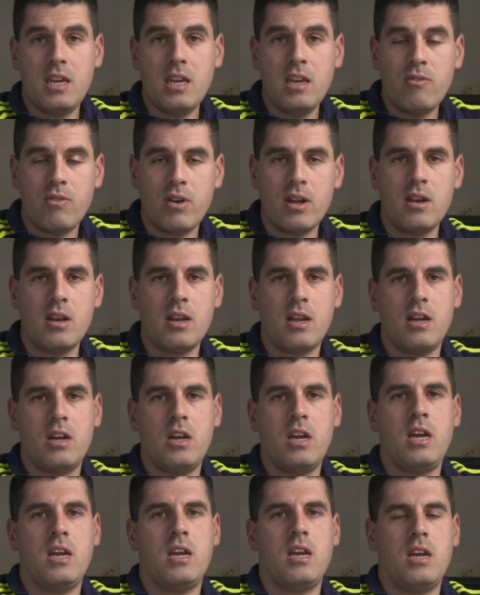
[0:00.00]
even
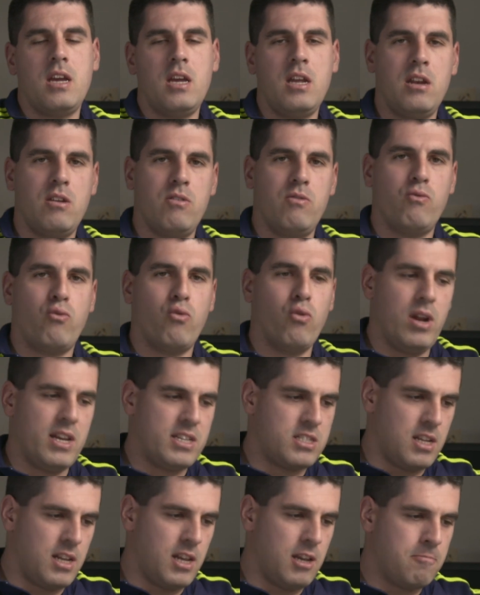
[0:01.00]
in Full
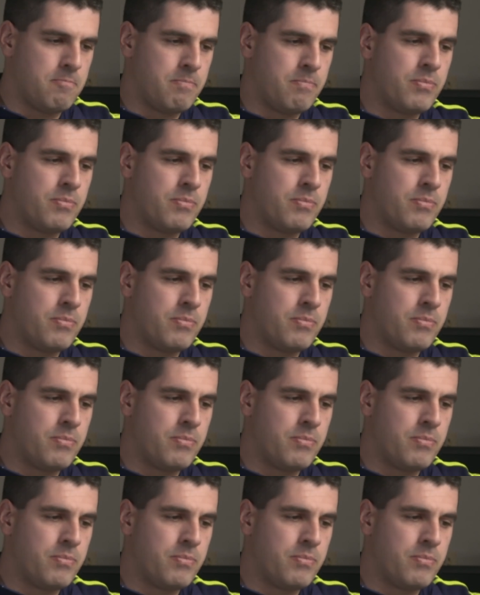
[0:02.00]
HD.